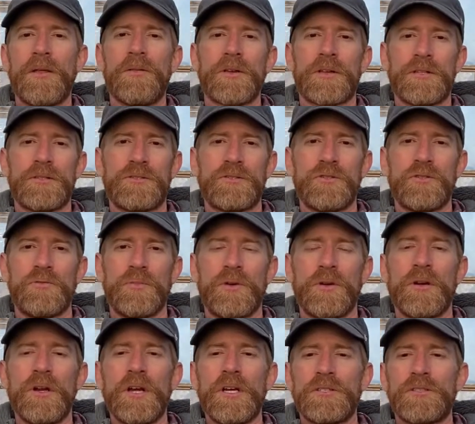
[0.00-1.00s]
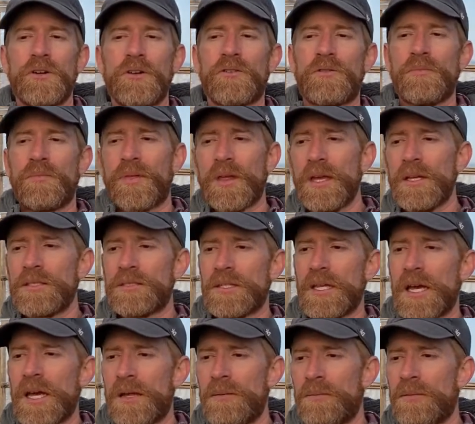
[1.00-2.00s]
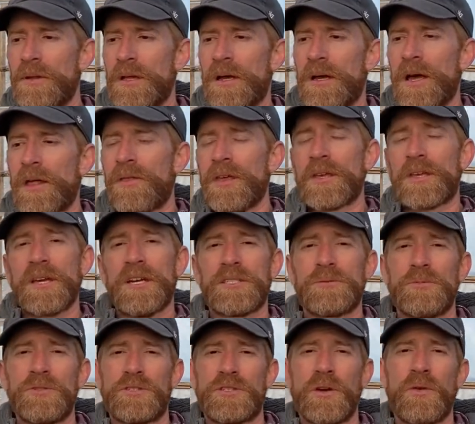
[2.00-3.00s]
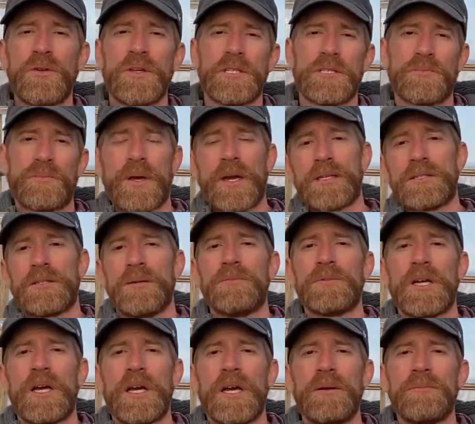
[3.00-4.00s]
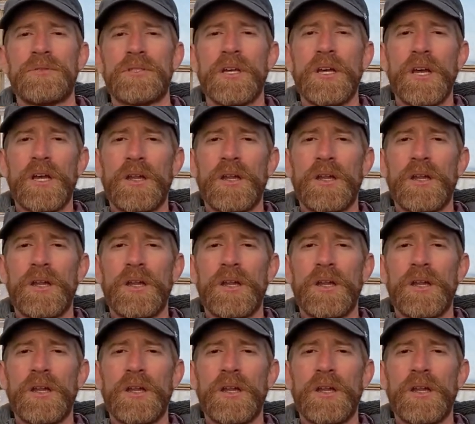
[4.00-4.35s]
the consumer. There are some things that I think customers don't expect sometimes.